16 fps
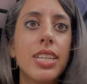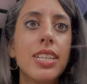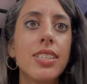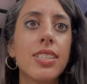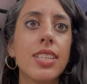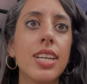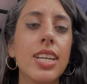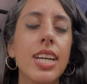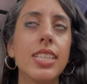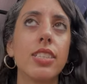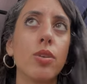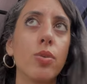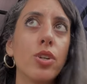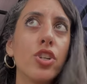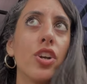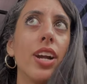and so we're
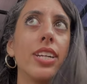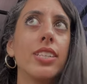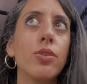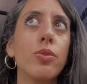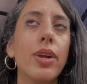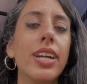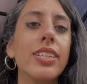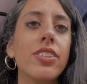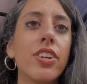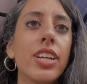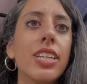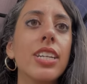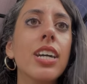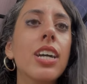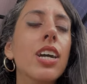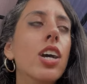trying to raise our
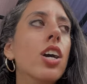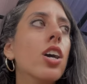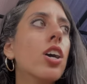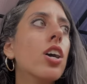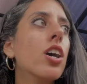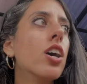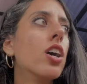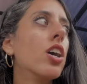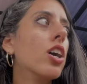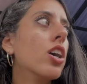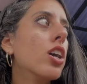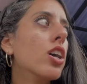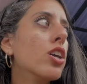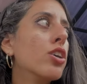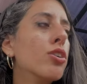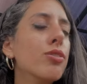who
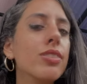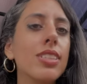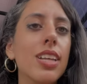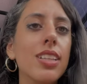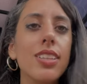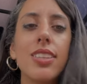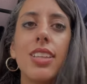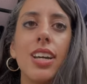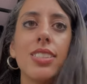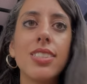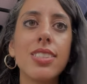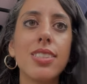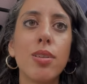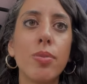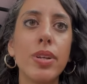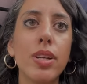said that that's the
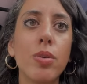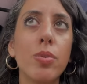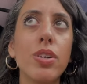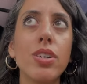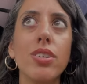real world?